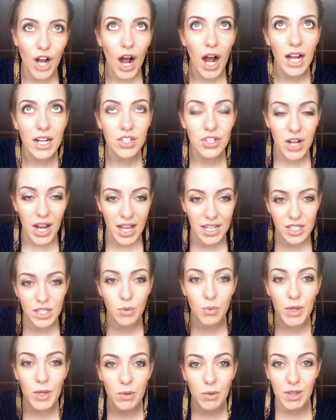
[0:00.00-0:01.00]
contrast
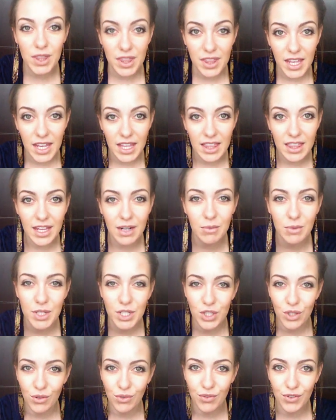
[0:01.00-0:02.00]
to what you would think that it would
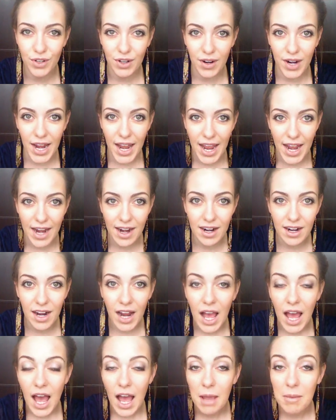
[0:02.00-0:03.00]
do for your hair.
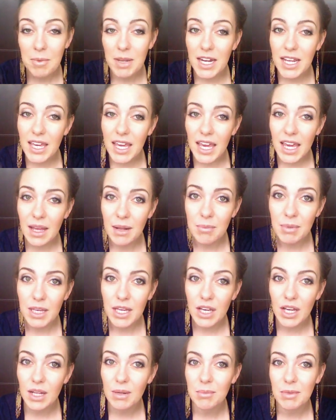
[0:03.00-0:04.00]
I mean, it can be
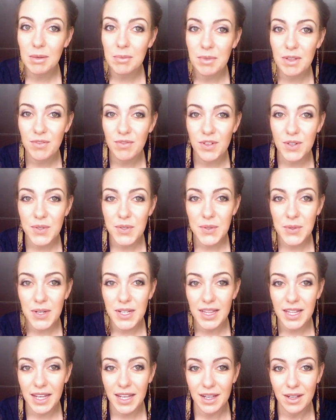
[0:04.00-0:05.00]
good maybe if you do
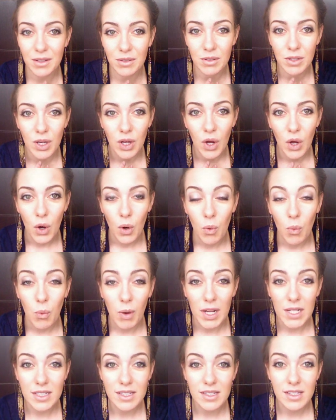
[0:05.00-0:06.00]
it like
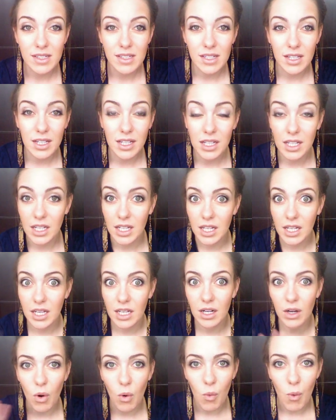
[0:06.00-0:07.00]
once
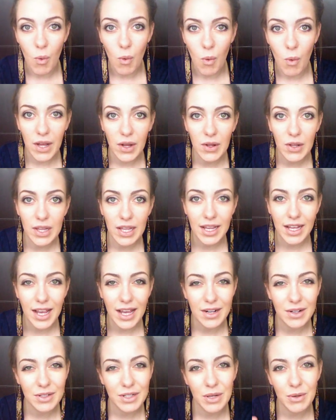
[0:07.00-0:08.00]
in a while. Like,
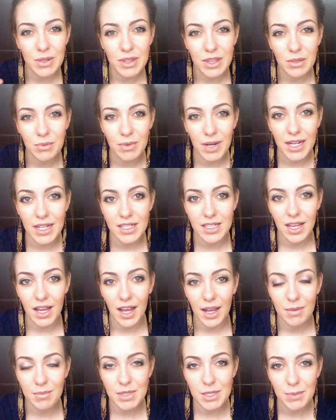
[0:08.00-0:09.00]
I don't know what the right
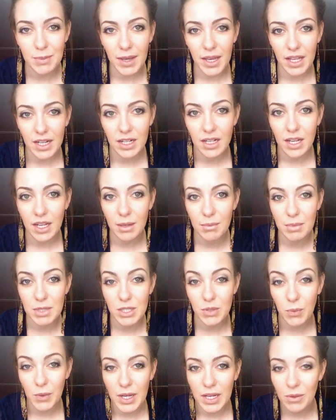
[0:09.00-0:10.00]
time span in
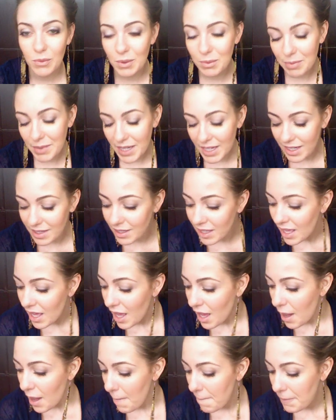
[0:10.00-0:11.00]
between would be,
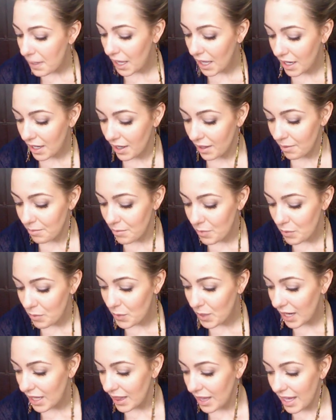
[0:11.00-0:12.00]
but
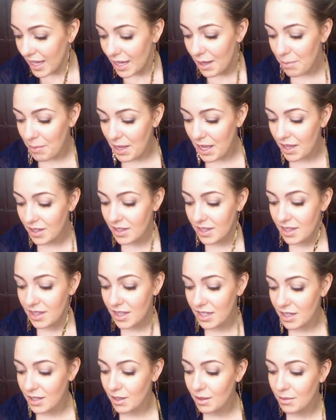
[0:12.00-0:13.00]
what I like about
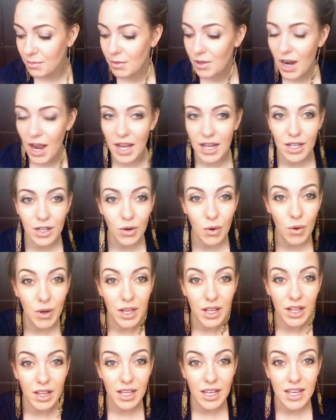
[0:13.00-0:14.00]
the Moroccan
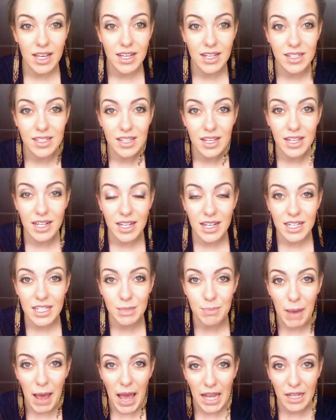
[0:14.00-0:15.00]
oil is it
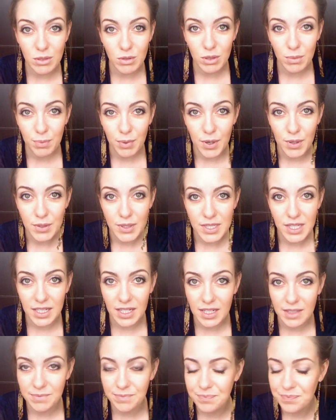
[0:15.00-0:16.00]
is packed with
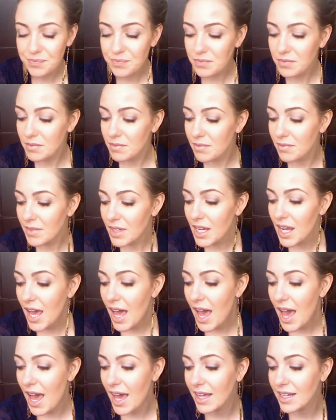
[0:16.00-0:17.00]
protein,
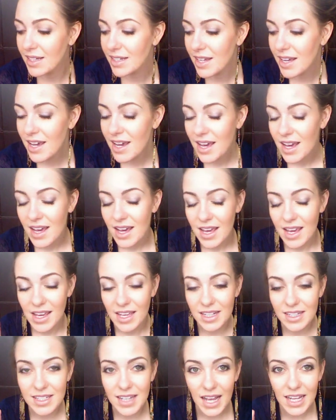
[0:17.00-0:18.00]
and
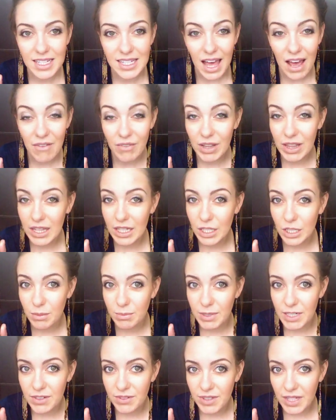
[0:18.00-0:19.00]
it does have a little
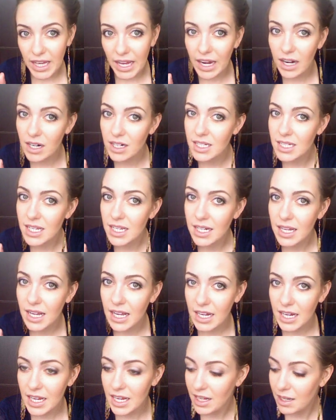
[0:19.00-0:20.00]
bit of the keratin
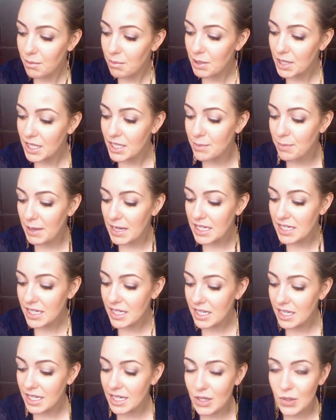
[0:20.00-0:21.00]
in it, but it's
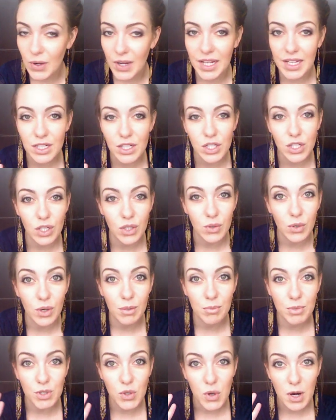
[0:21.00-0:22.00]
basically going to
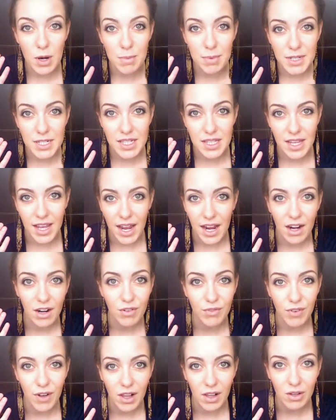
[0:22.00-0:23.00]
absorb into the hair
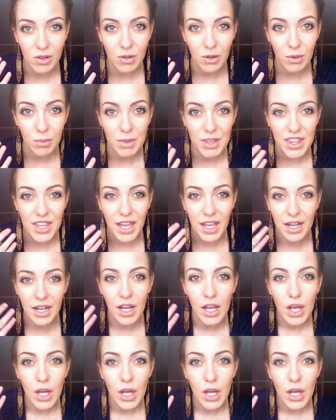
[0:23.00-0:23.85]
follicle, but then